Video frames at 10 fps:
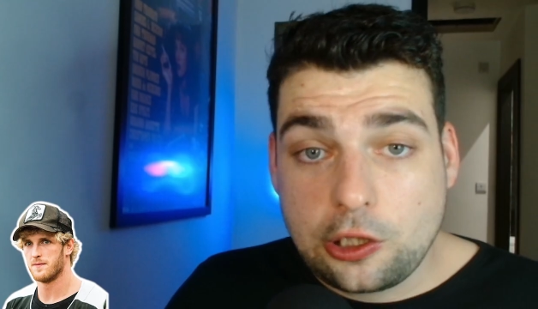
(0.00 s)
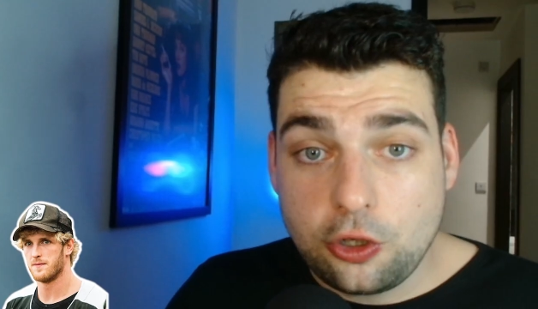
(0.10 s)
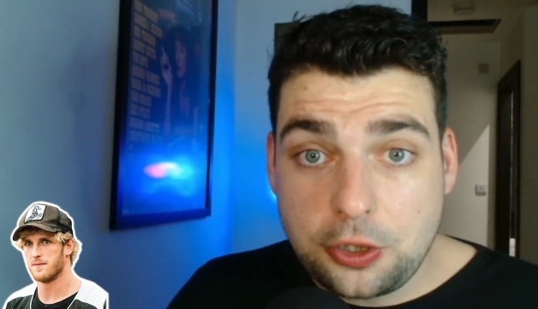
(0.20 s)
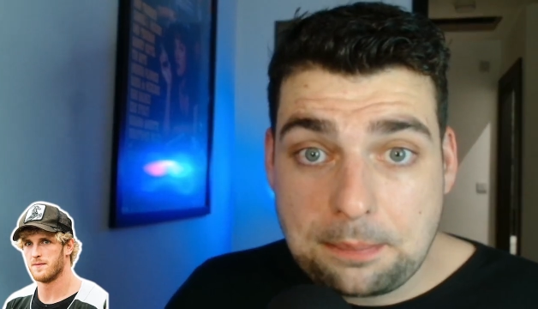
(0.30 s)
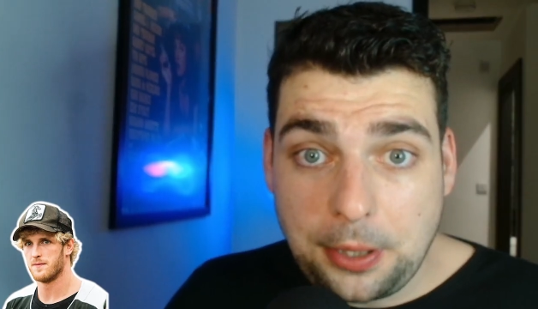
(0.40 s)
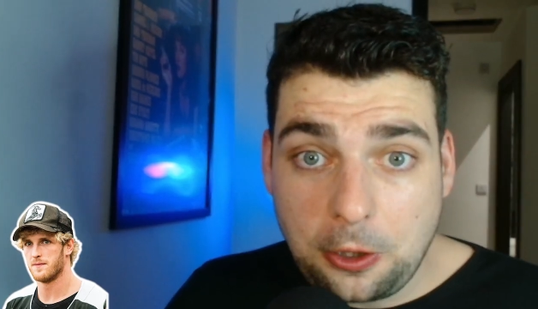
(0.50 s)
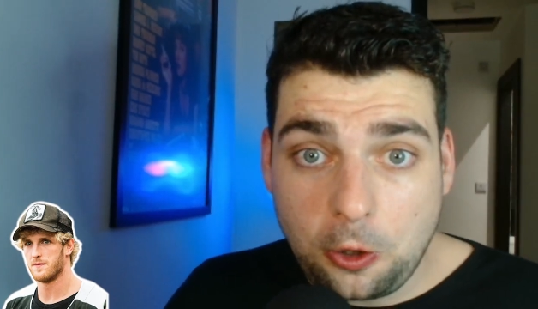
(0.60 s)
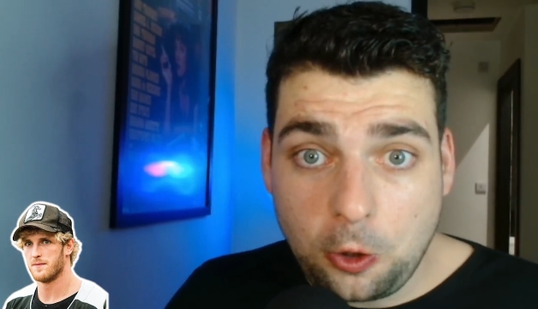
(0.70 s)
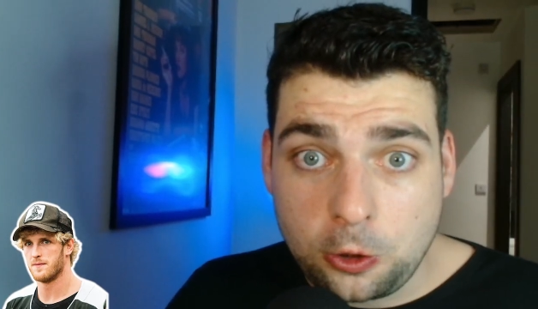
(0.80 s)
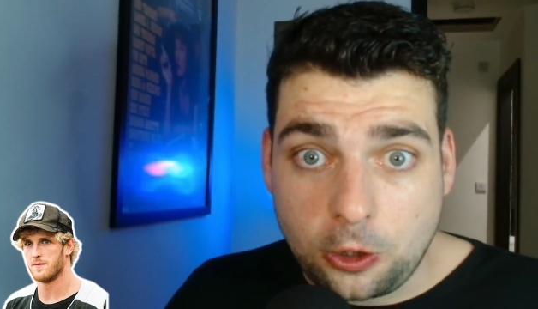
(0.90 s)
Speaker 1: Logan
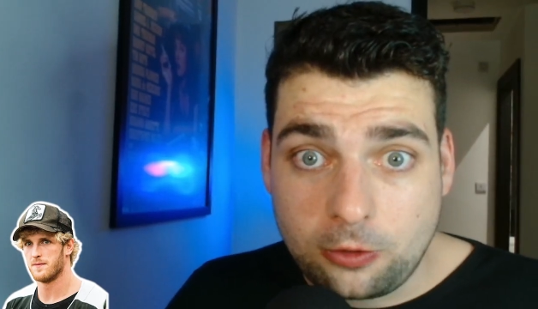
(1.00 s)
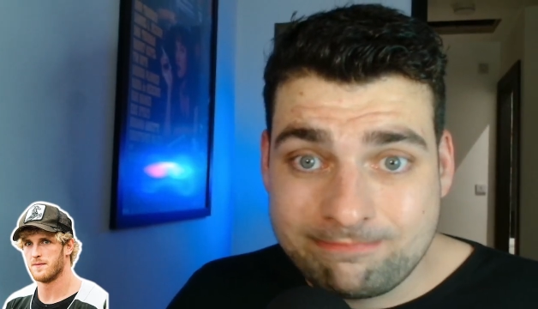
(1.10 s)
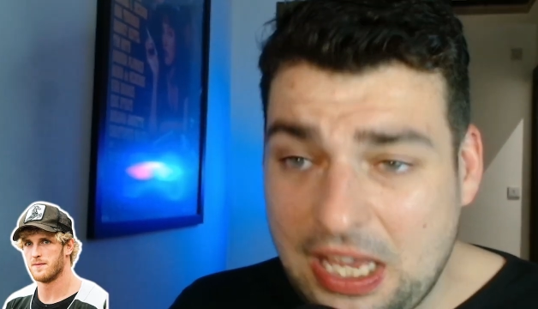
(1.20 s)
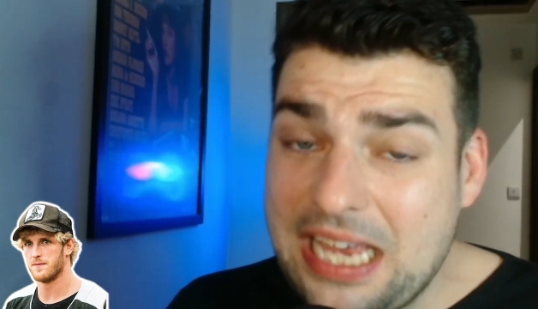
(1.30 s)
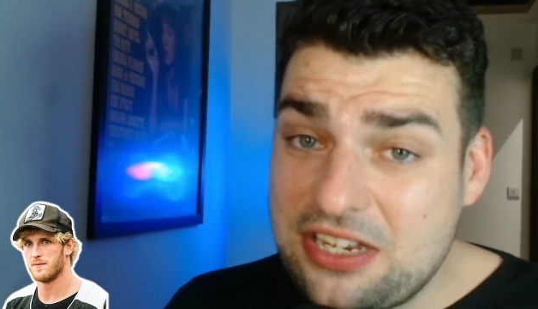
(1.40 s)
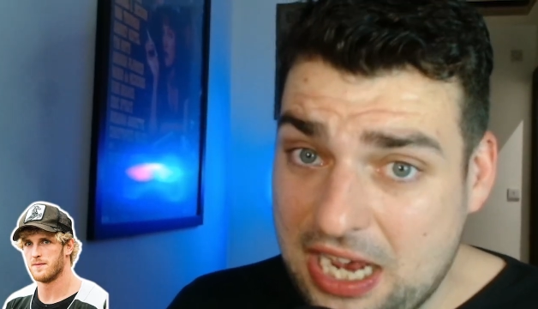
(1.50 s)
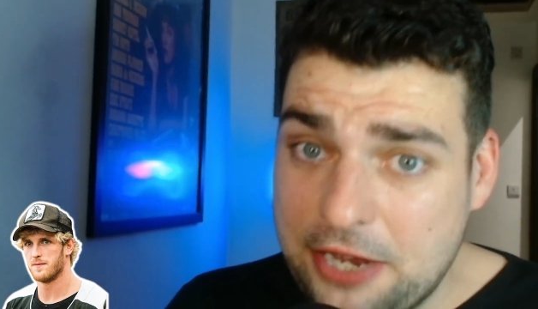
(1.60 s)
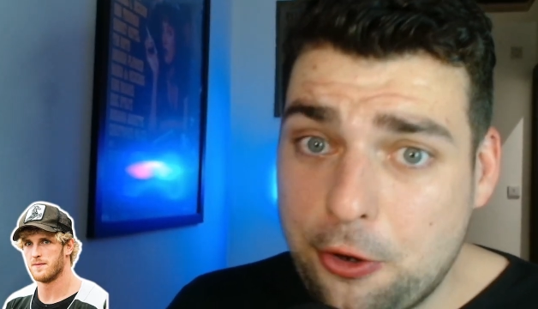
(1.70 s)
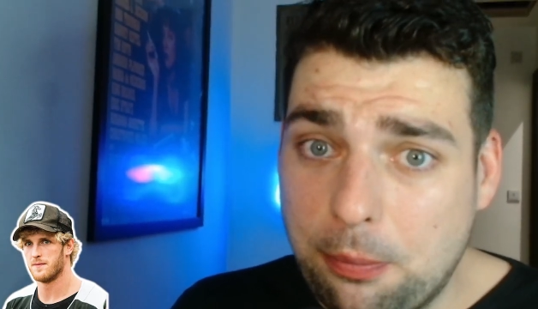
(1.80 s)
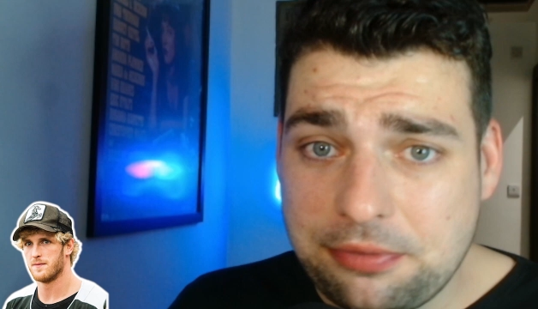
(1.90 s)
Paul is
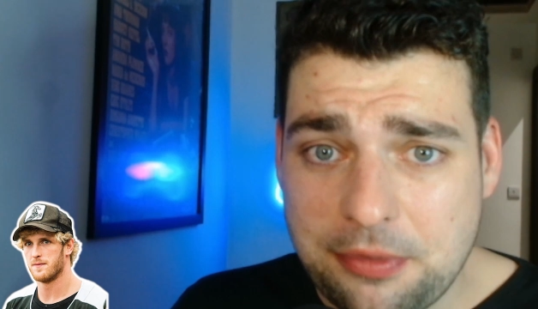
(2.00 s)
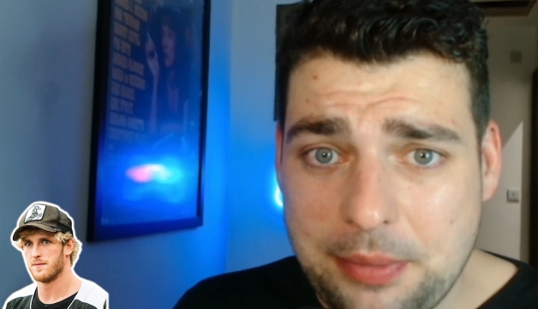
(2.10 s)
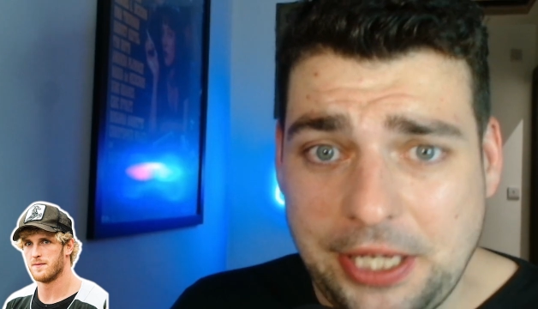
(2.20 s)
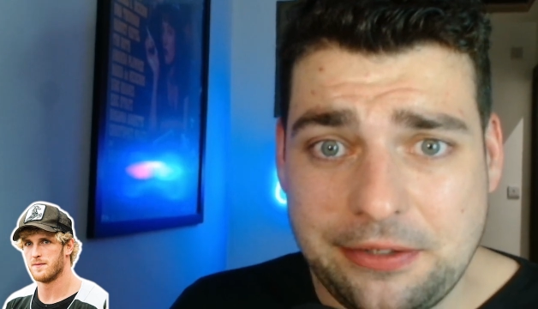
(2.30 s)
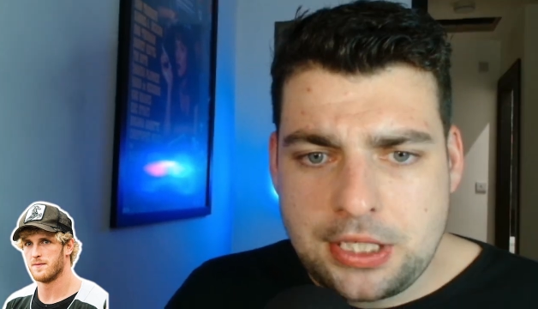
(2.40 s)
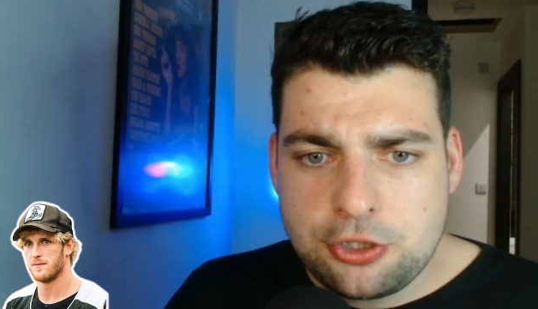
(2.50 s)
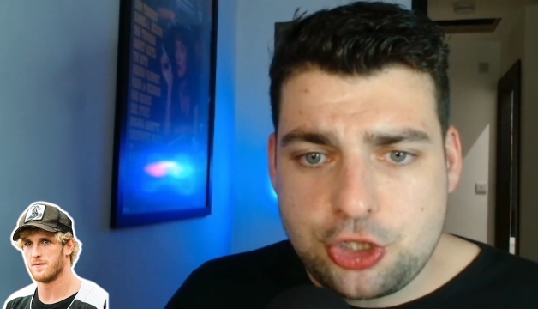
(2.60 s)
high up for me.